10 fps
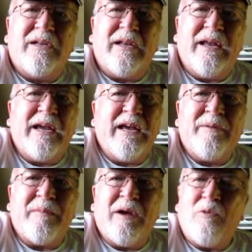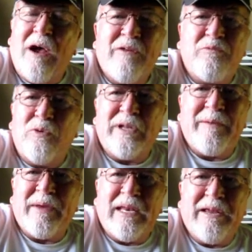and my wife won't
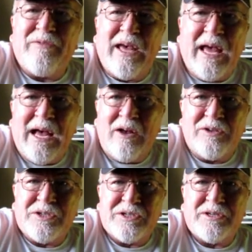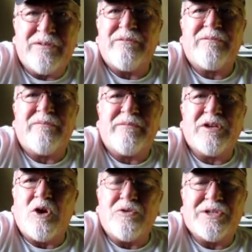let me leave the house
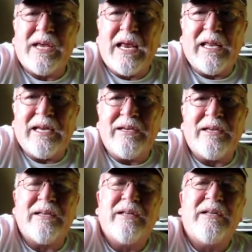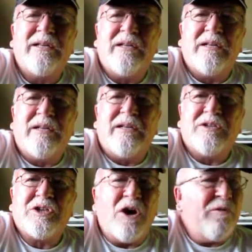to go sailing,
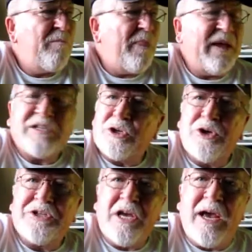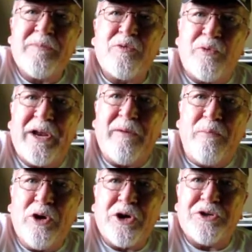so it's a good time to read a
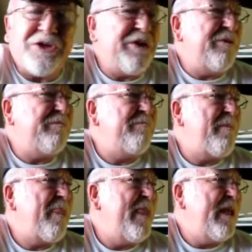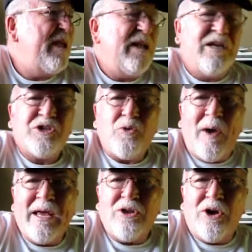book or two. So
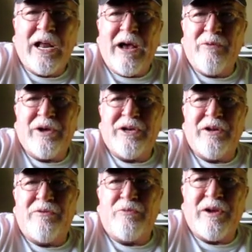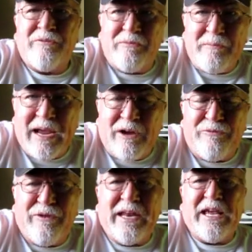I thought I would make a
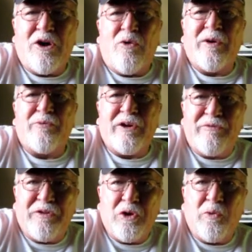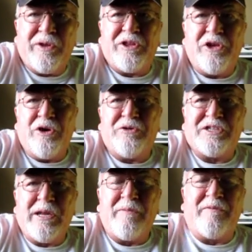video and review with you
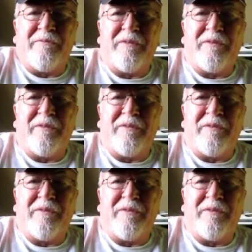some of